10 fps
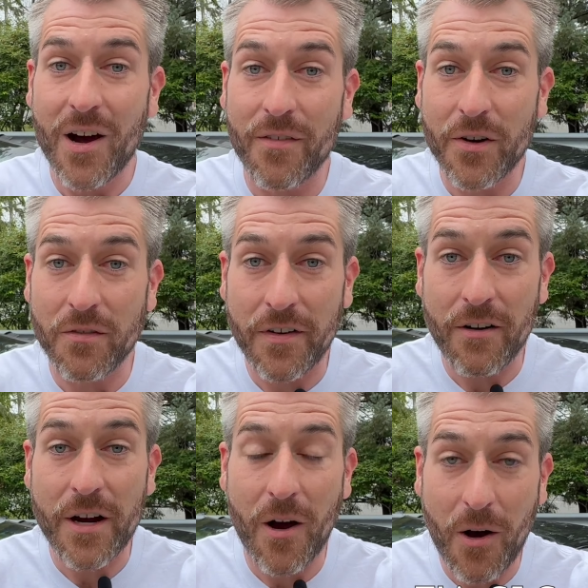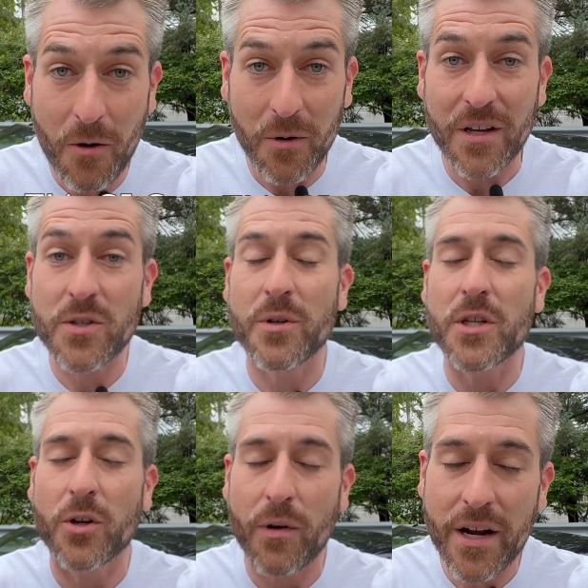of your very own. So
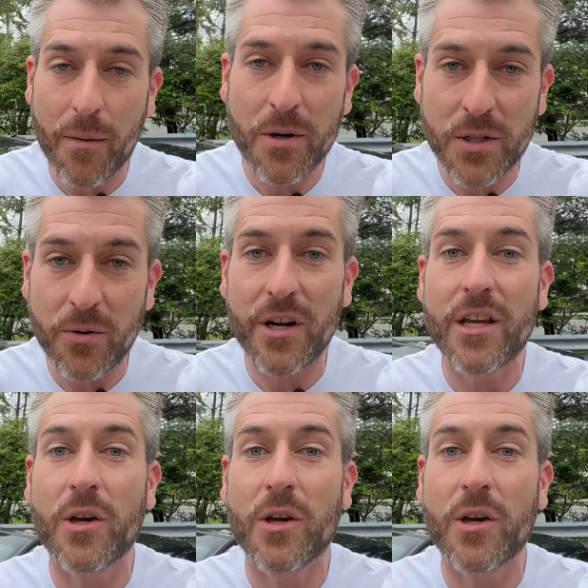it's a great opportunity.